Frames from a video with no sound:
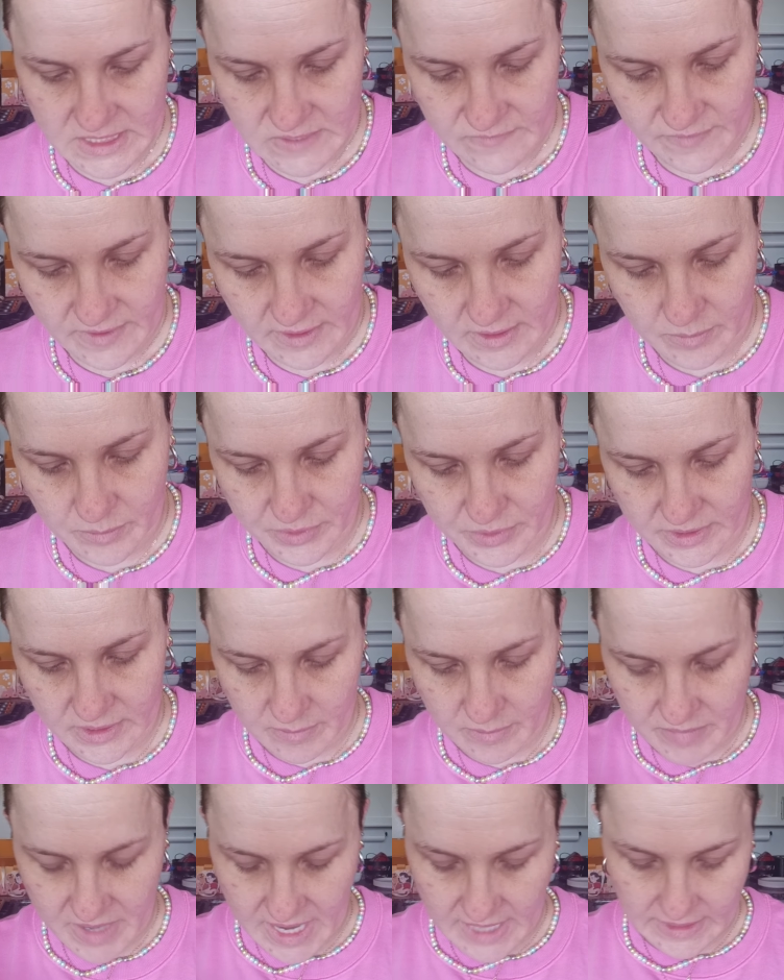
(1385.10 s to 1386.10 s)
if I can put
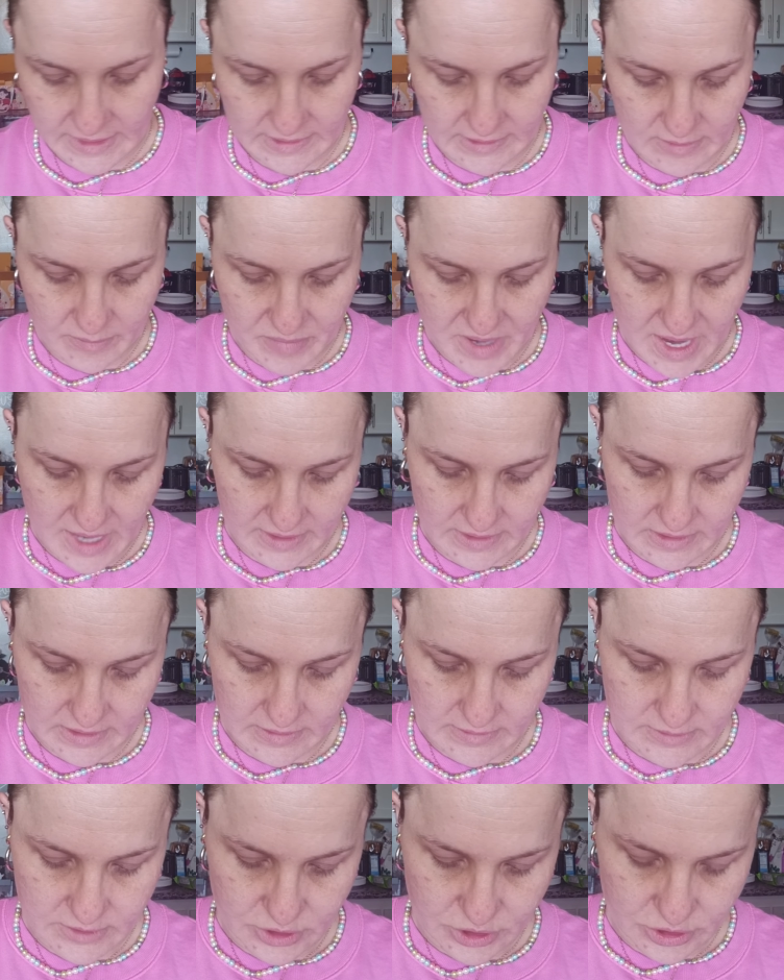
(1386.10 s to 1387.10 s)
them back in the
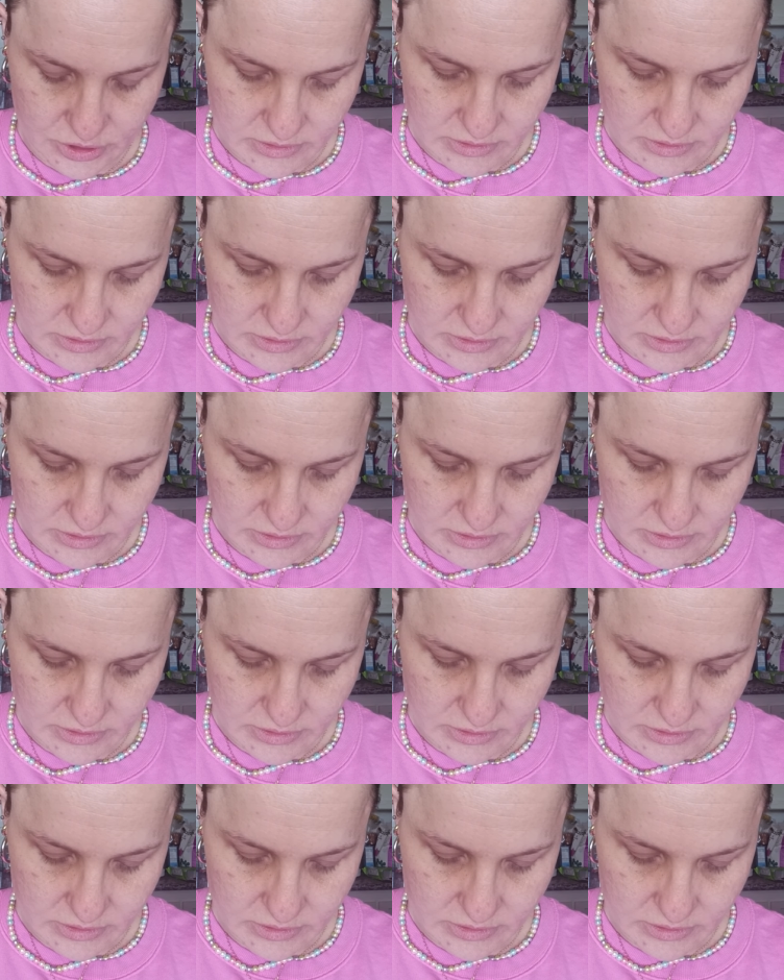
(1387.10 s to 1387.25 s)
package.